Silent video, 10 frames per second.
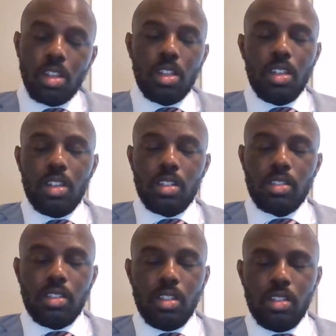
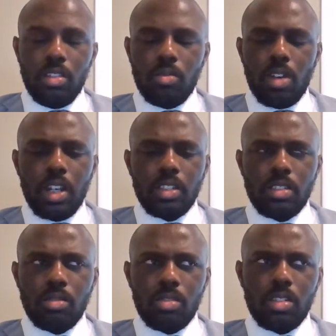is the riots
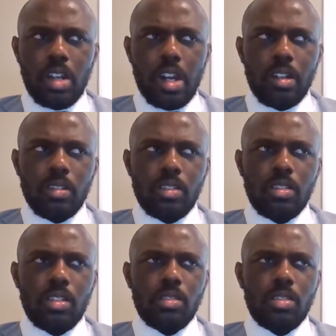in Northern Ireland.
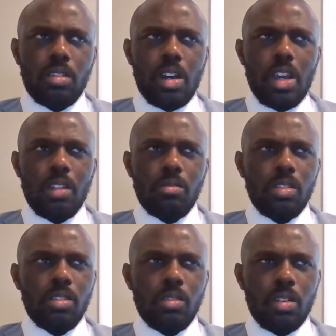And so I hadn't
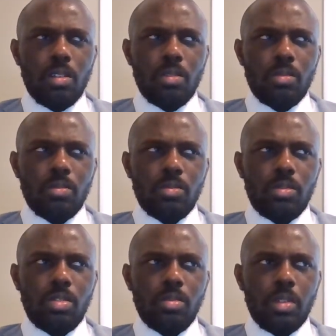really known
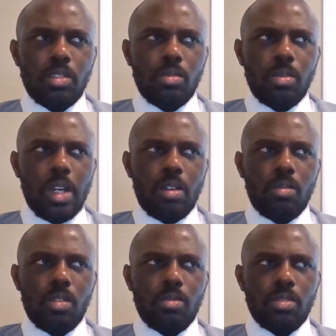too much
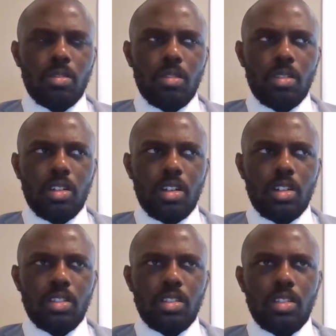about what was going
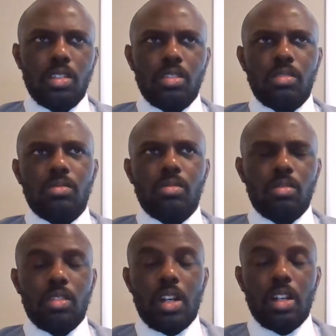on in
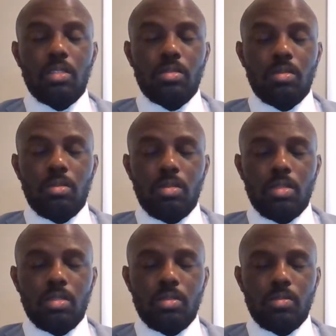Northern Ireland
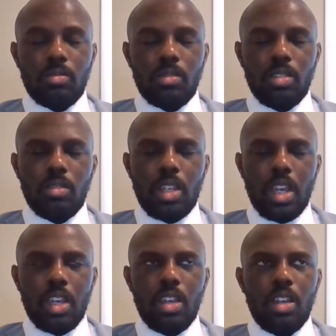or the
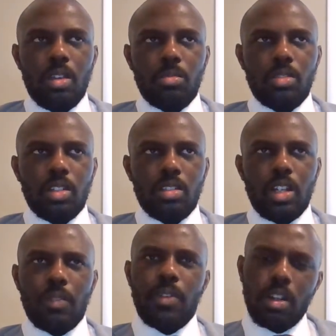UK
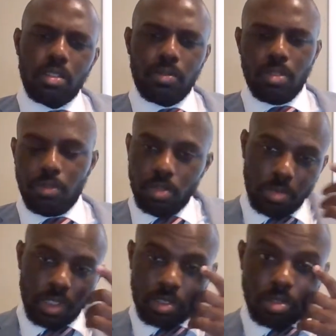particularly. I followed it for a few
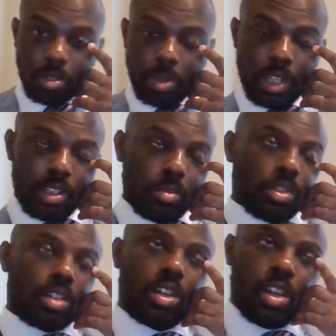months during the
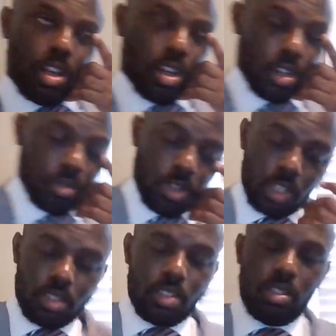pandemic. I was
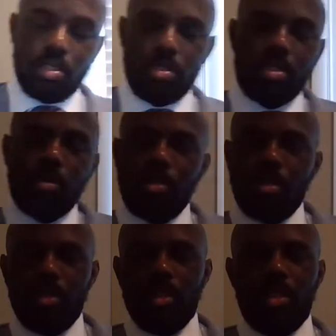watching some
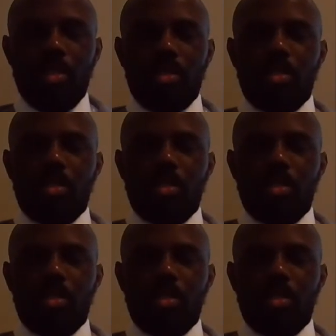of the